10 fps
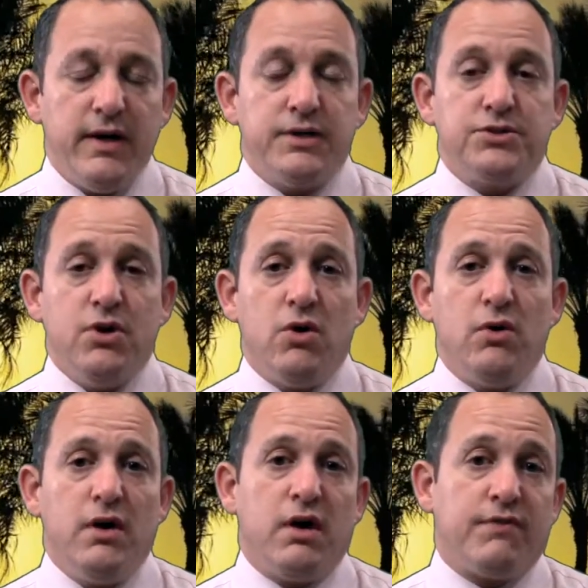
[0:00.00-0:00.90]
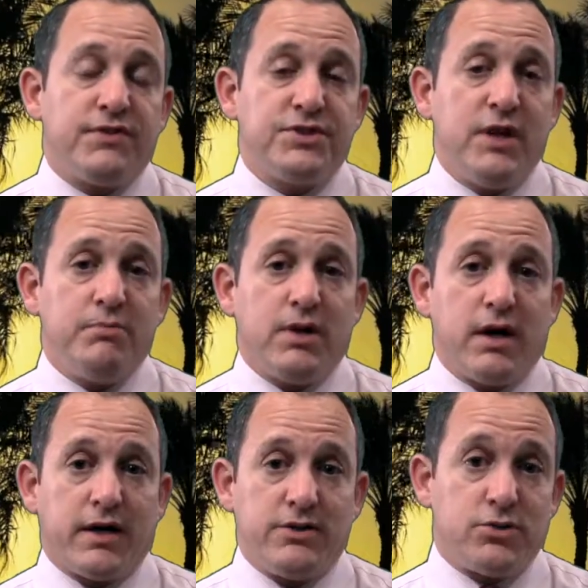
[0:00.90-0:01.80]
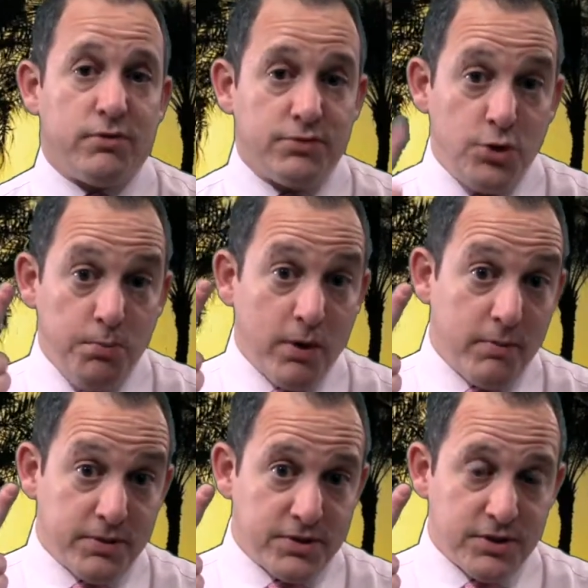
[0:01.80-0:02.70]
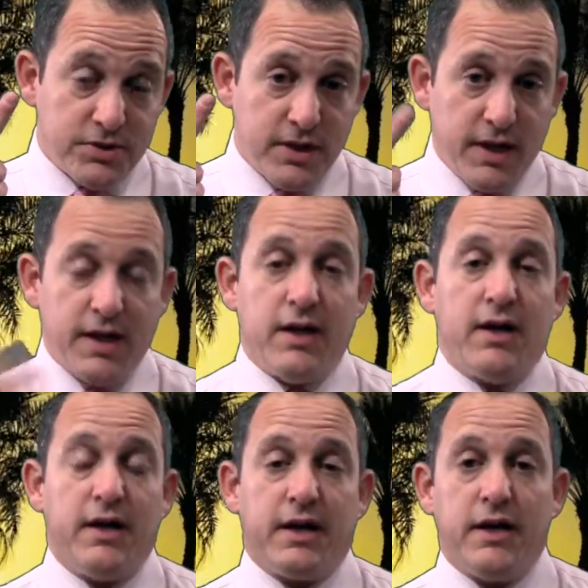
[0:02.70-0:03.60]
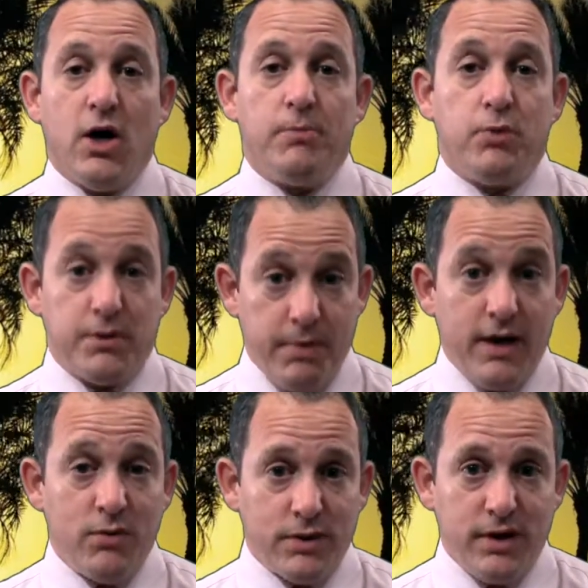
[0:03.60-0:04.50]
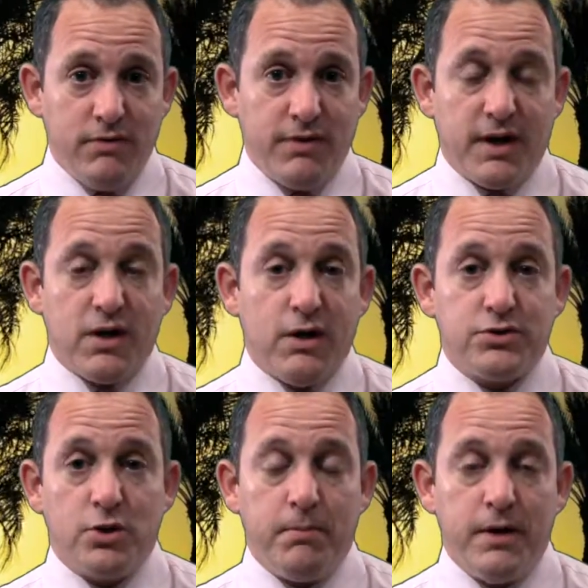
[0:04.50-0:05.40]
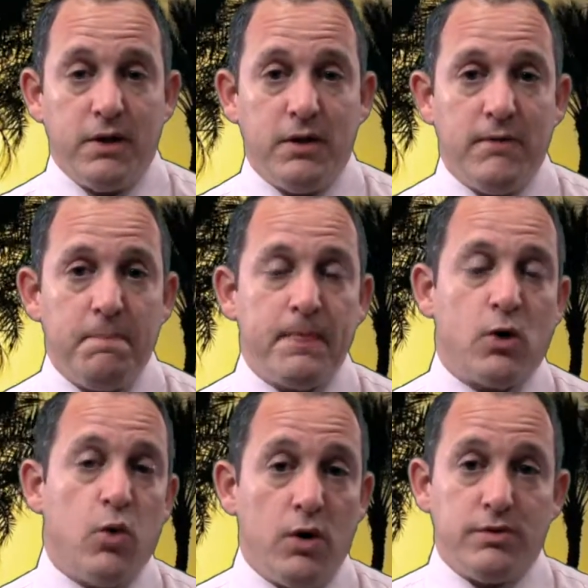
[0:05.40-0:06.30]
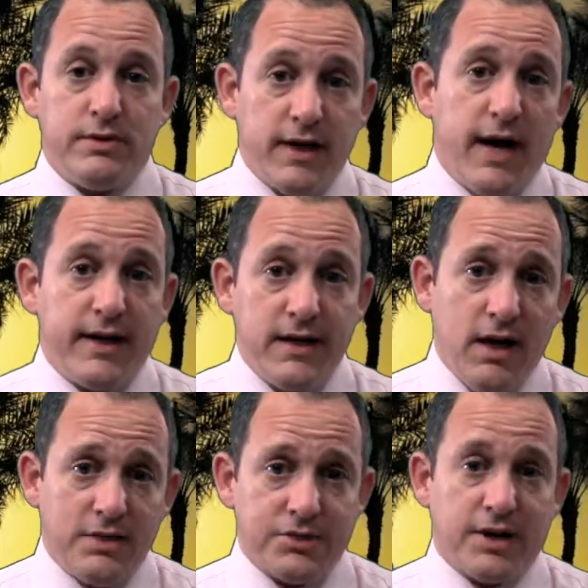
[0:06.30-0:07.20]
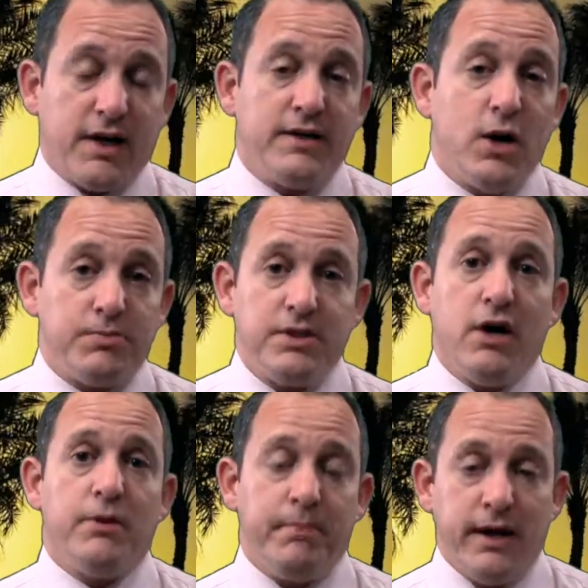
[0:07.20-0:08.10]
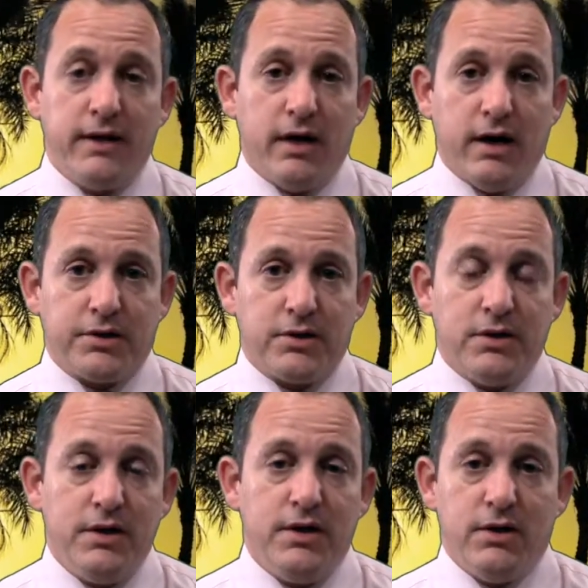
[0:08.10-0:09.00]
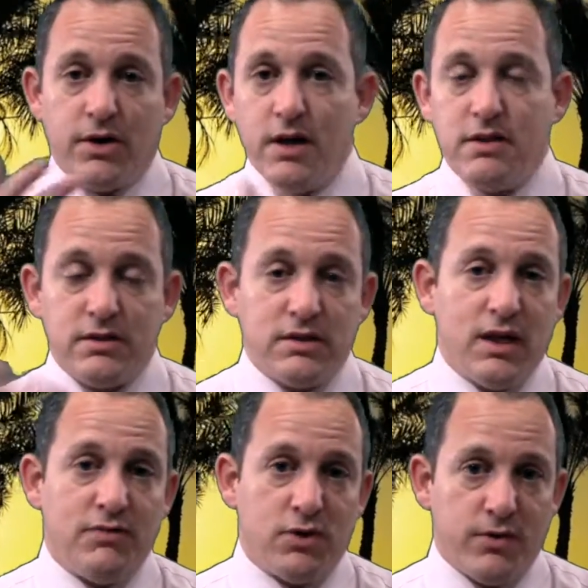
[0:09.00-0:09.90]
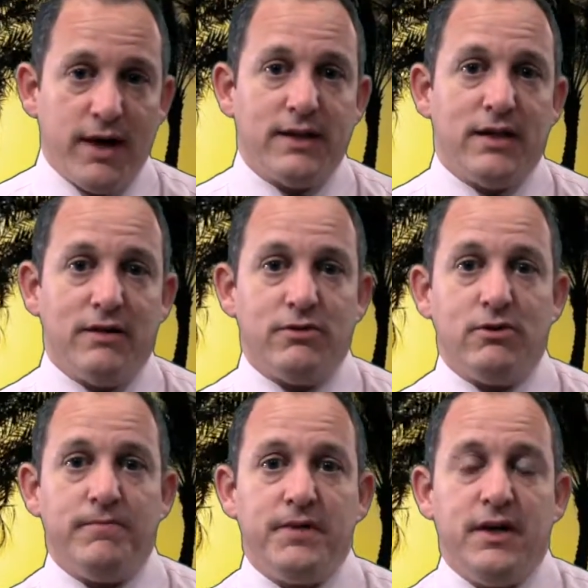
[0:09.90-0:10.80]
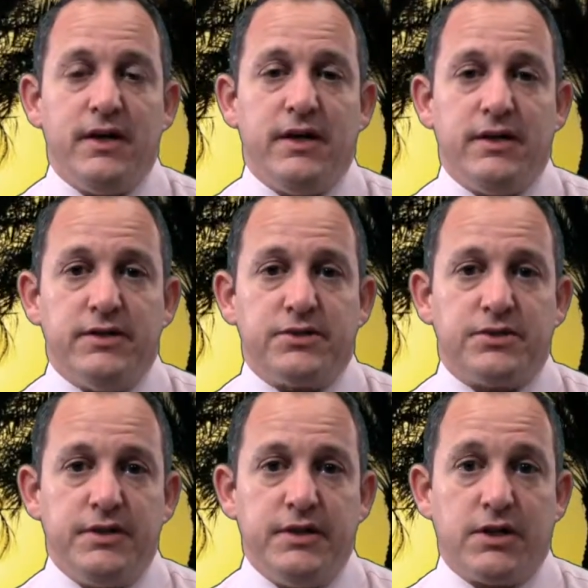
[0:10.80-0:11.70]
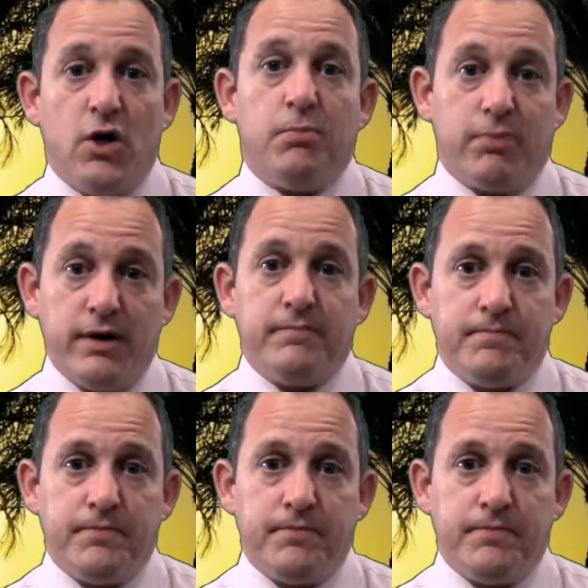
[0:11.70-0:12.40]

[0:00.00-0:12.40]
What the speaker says: So a facet block can serve two purposes. It can help with pain relief. It can also be, quote, diagnostic. It can help tell the pain doctor, okay, this level or that level is the culprit.